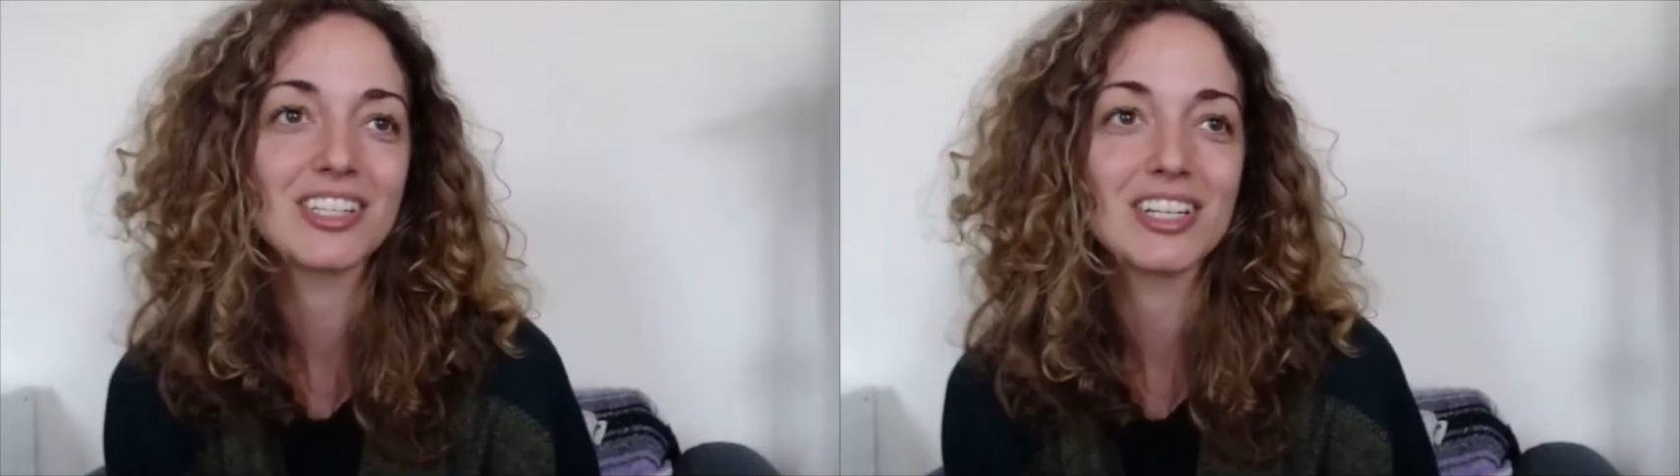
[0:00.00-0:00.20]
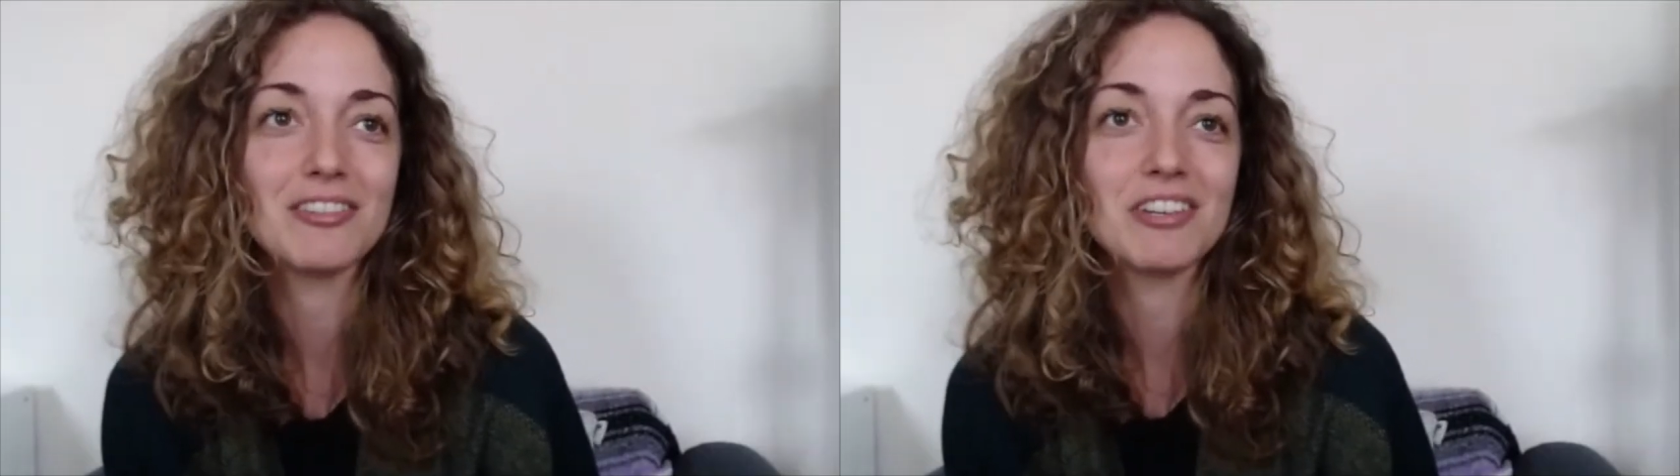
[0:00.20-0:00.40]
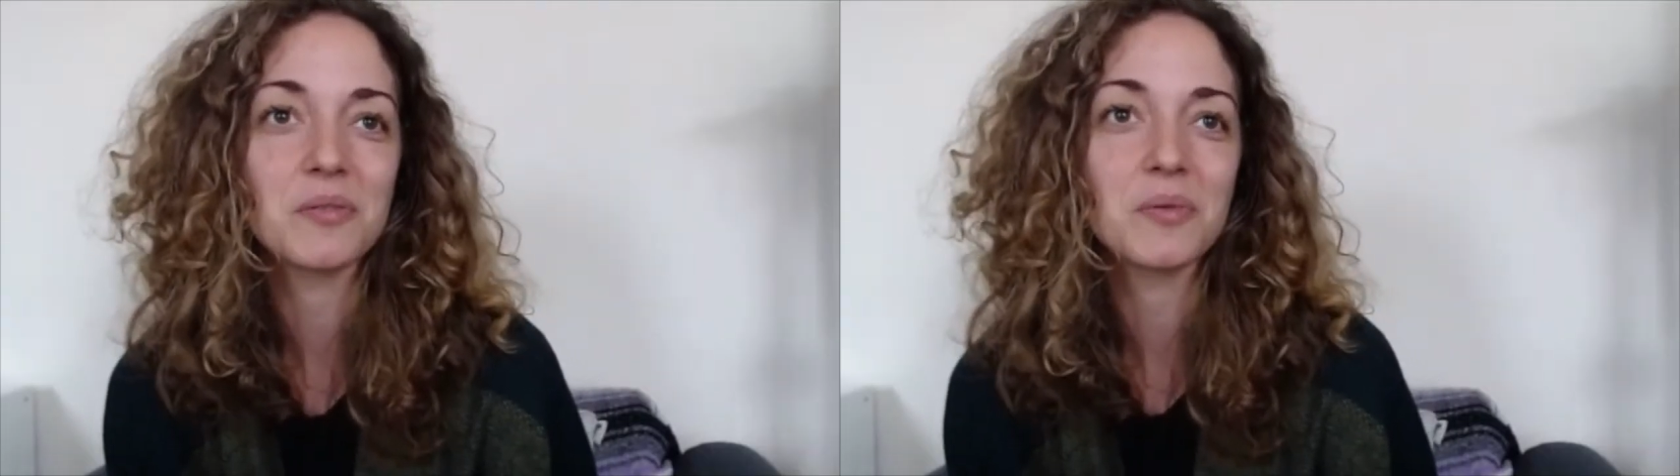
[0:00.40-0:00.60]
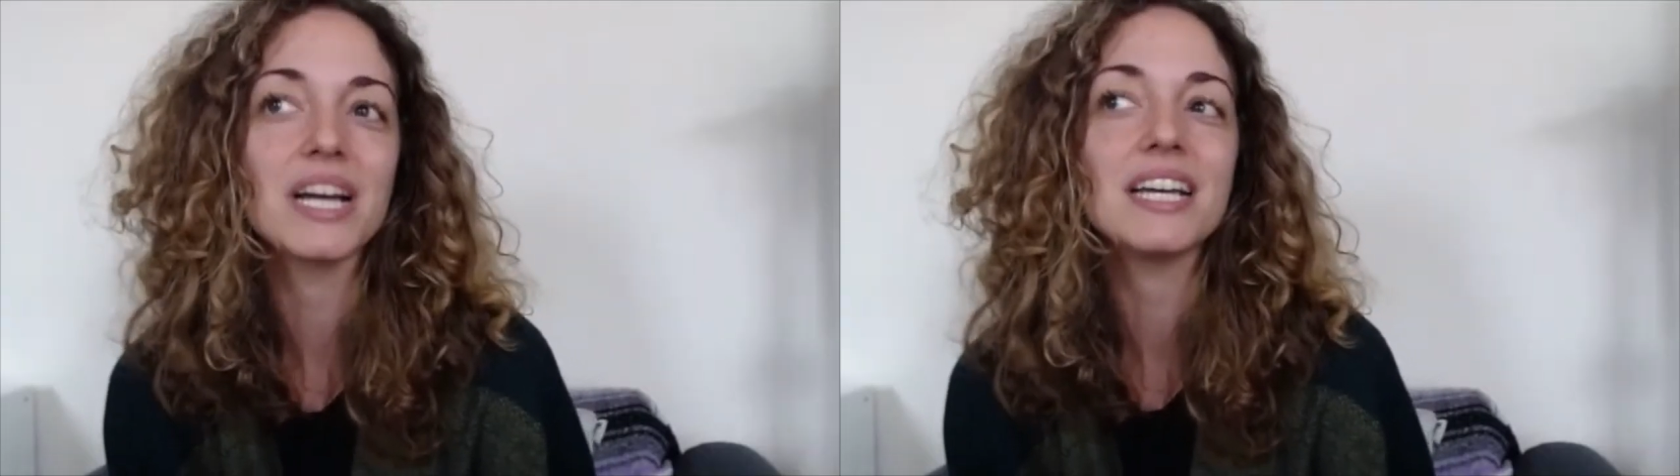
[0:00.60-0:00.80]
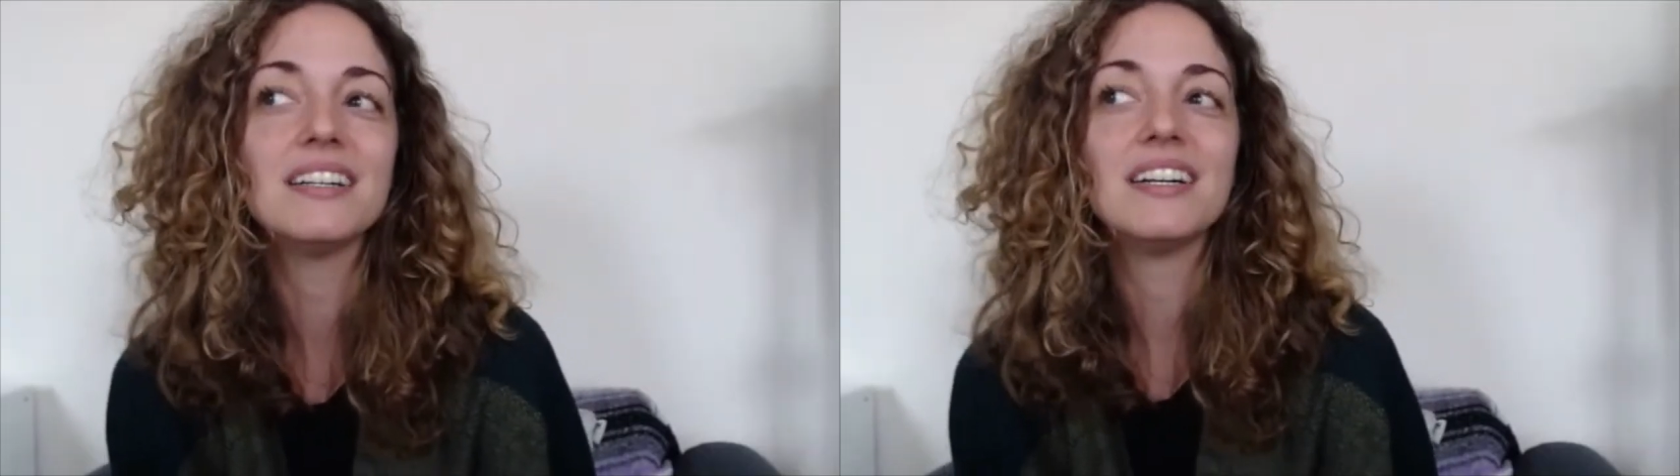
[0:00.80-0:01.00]
in a unique
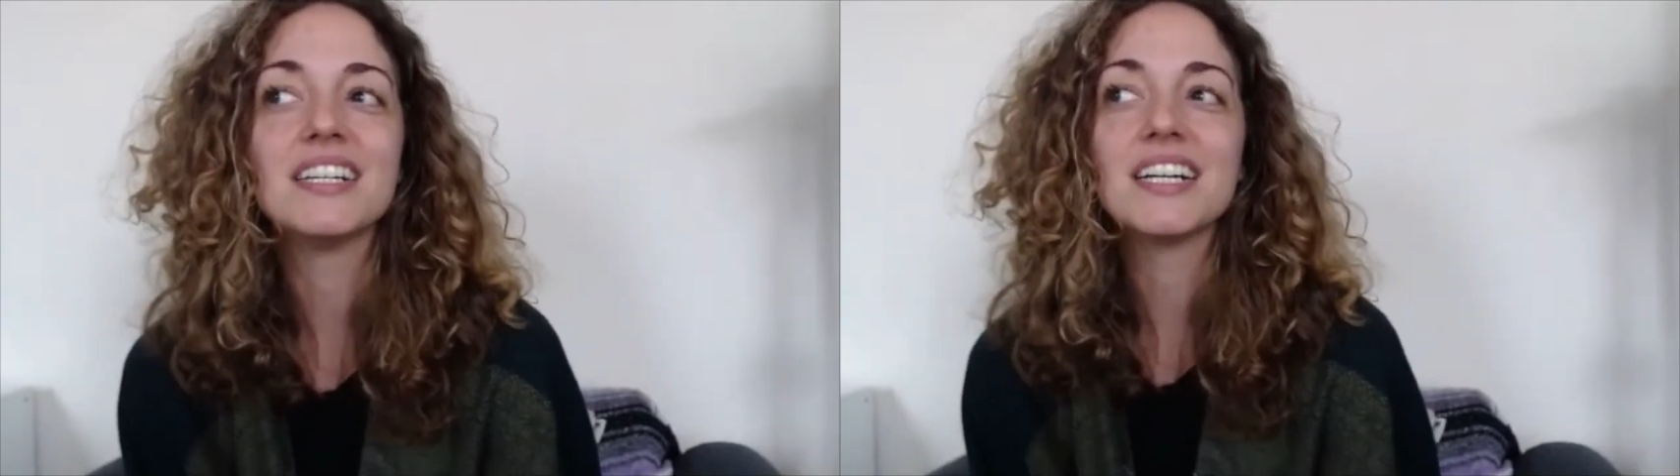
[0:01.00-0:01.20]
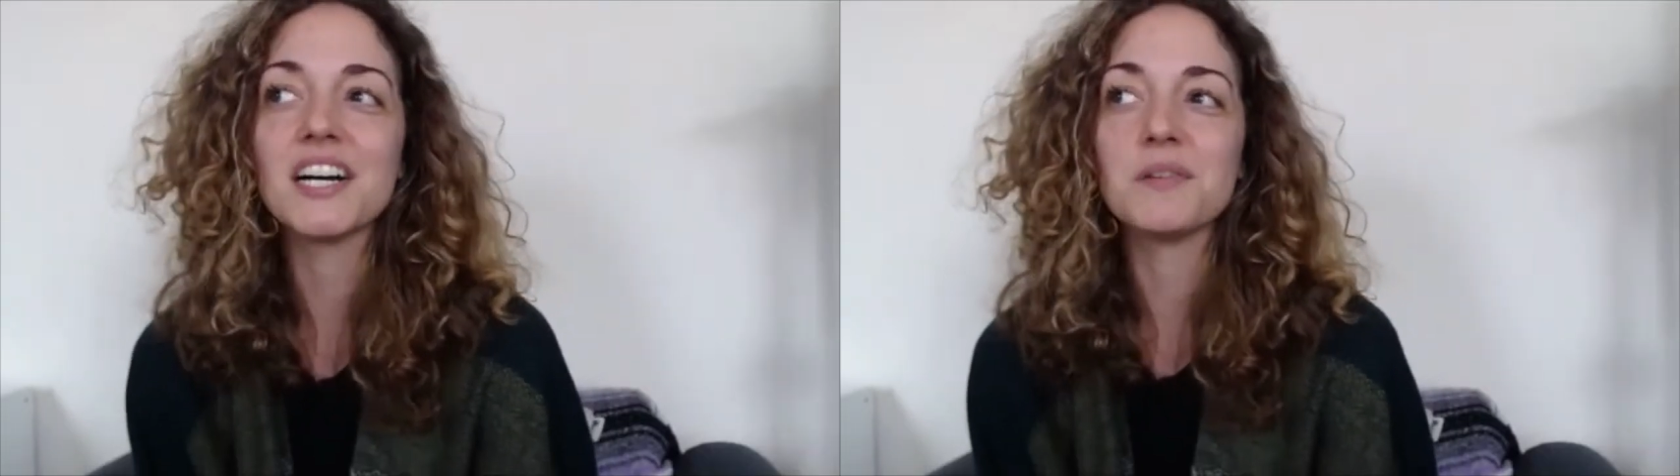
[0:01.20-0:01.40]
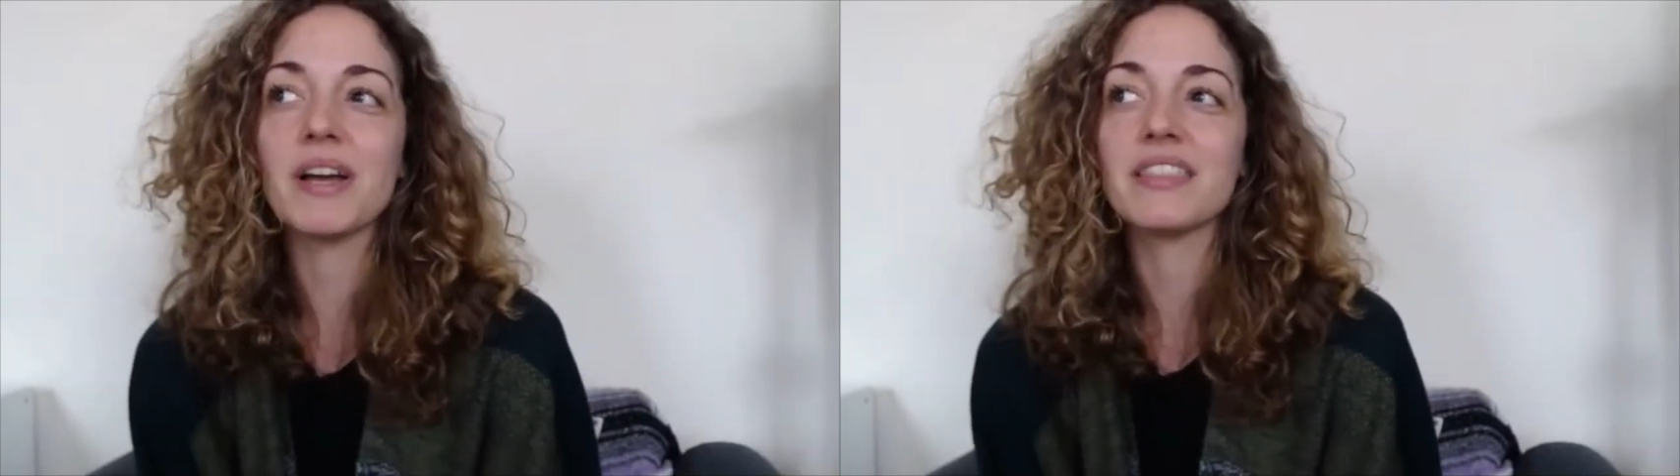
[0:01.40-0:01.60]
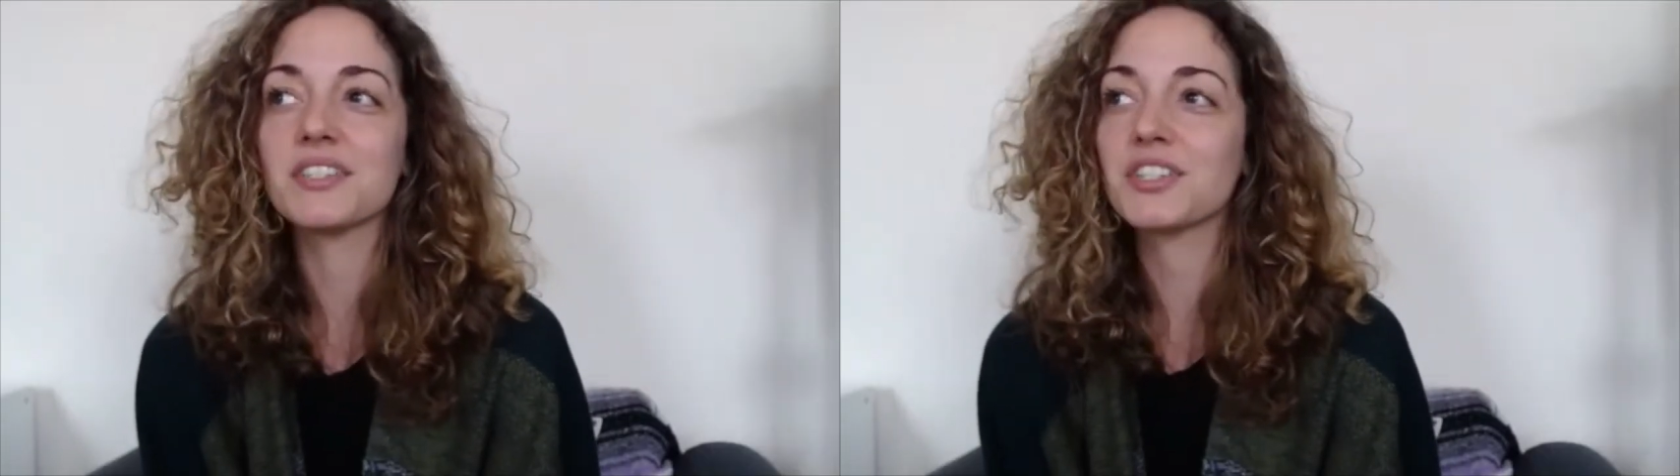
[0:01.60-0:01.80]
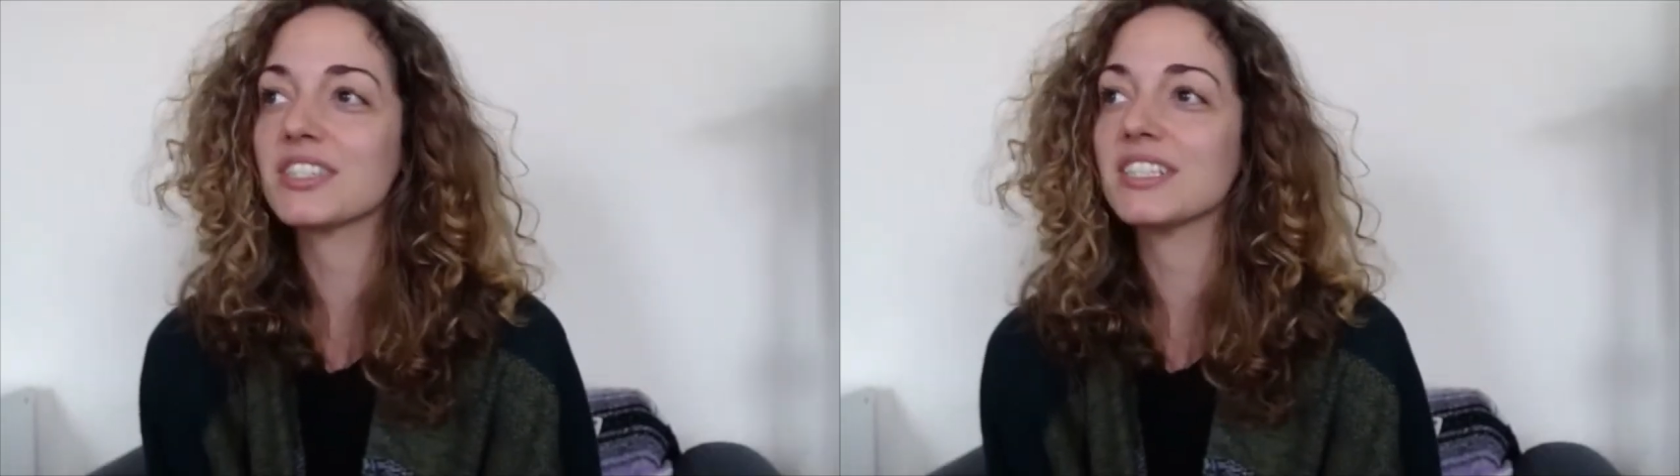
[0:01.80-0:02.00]
way. I think
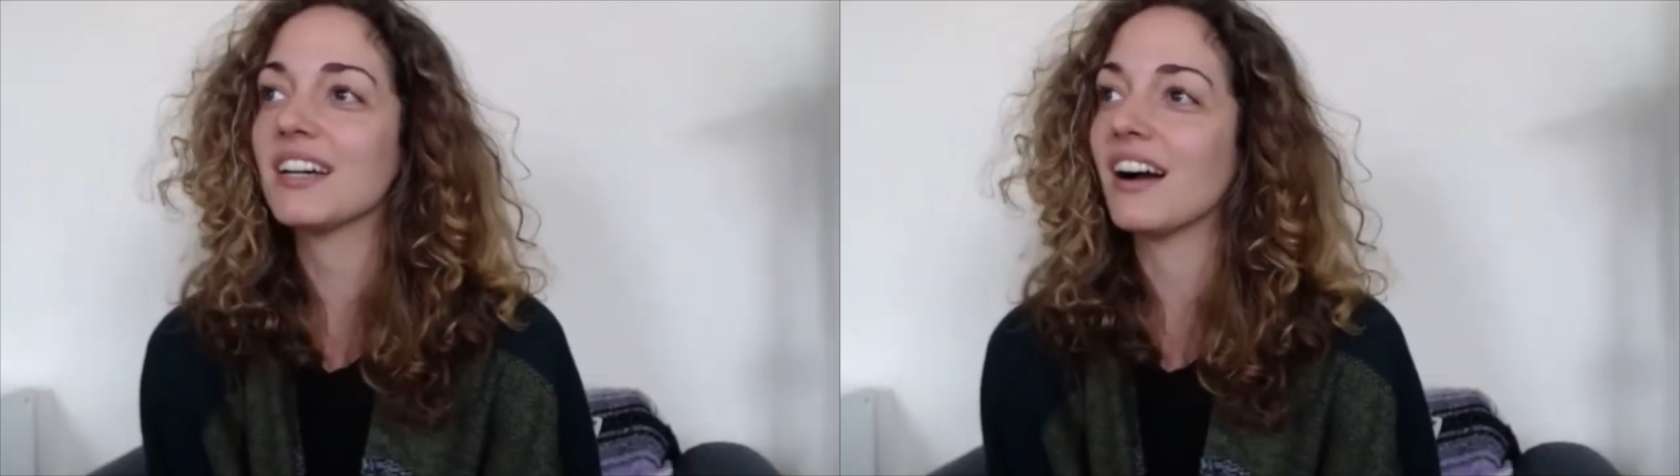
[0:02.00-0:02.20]
just like